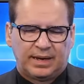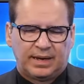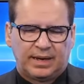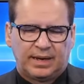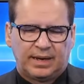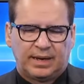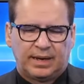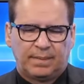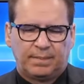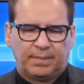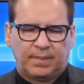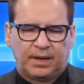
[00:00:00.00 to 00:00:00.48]

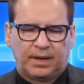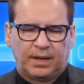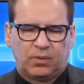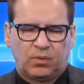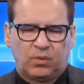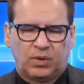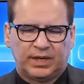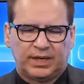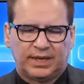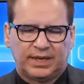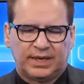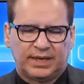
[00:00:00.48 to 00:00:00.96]
I
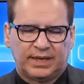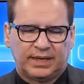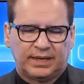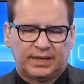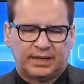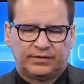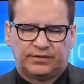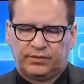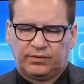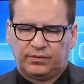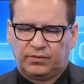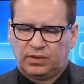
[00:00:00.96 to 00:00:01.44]
want to get
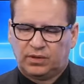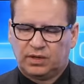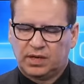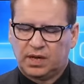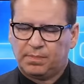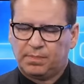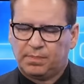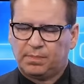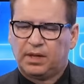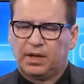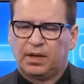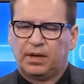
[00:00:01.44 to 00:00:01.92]
into a
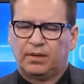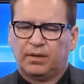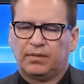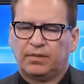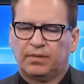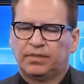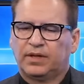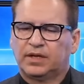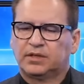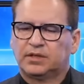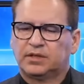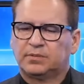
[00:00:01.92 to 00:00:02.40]
couple of other
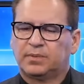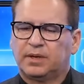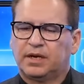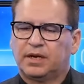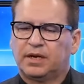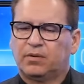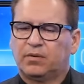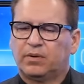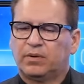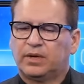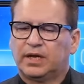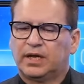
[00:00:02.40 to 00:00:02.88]
things, but I
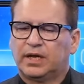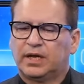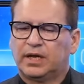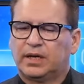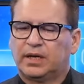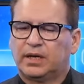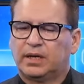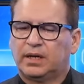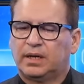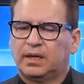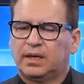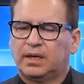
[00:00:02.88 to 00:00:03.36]
know we
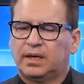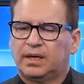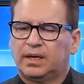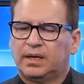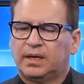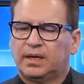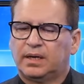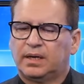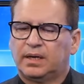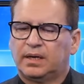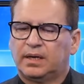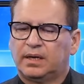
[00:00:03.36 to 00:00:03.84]
got
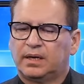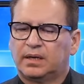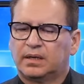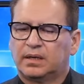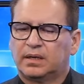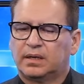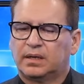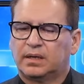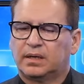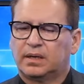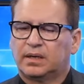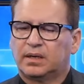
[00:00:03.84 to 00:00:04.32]
a
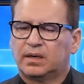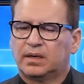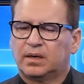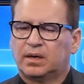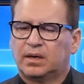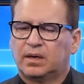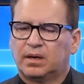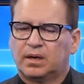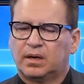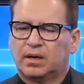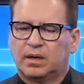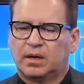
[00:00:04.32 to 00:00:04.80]

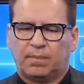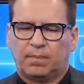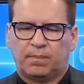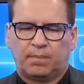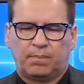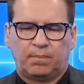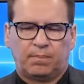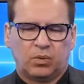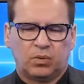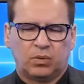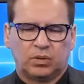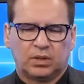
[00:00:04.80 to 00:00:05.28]

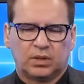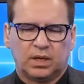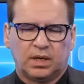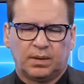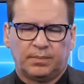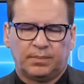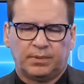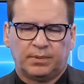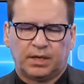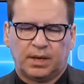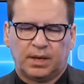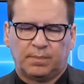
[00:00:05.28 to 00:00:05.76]
poll
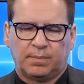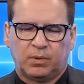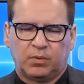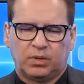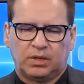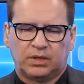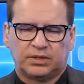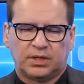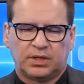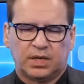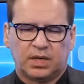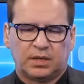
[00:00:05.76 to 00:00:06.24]
coming up. I
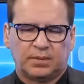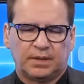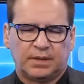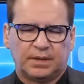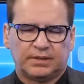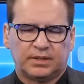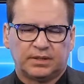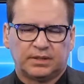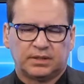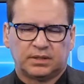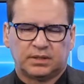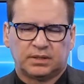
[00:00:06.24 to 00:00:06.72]
want to talk
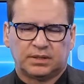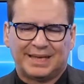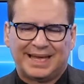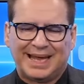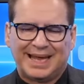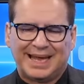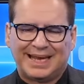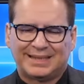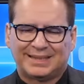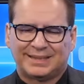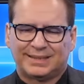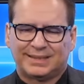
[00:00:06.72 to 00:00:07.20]
about this
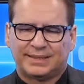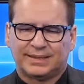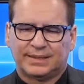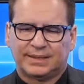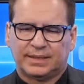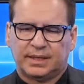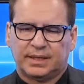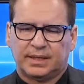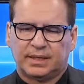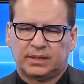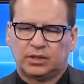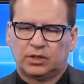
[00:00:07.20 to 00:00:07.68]
last
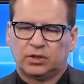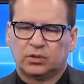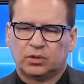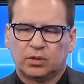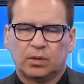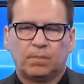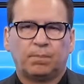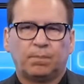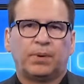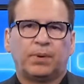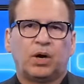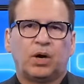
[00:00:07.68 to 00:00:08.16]
little
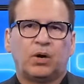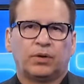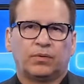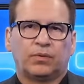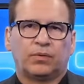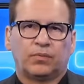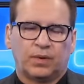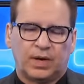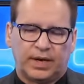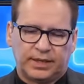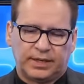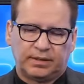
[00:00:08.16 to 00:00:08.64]

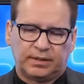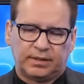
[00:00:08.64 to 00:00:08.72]
component right